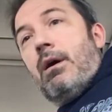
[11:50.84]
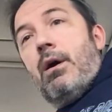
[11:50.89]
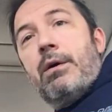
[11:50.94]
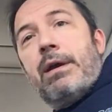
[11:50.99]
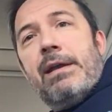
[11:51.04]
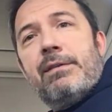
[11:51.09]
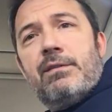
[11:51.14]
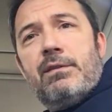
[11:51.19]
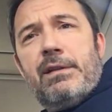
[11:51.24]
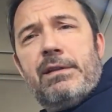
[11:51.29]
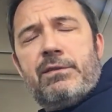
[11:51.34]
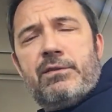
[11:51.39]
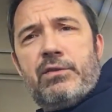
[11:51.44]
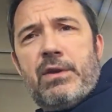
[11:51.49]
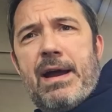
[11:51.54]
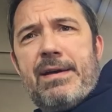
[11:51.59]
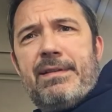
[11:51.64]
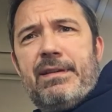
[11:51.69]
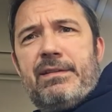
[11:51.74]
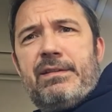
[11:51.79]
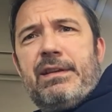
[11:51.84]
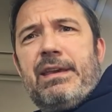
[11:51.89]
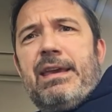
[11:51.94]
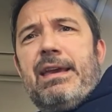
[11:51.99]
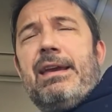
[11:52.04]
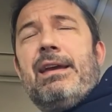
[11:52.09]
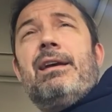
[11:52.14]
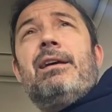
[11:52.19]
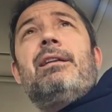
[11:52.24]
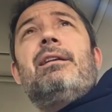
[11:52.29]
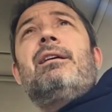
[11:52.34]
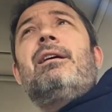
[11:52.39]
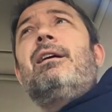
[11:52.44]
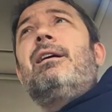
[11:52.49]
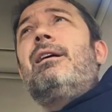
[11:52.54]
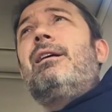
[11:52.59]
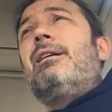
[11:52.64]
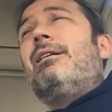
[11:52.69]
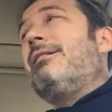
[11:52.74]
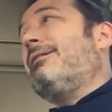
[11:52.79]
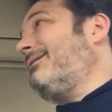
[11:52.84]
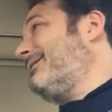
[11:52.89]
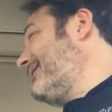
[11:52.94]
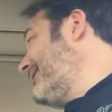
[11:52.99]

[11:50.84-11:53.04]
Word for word: Okay, so let's try this again. Uh,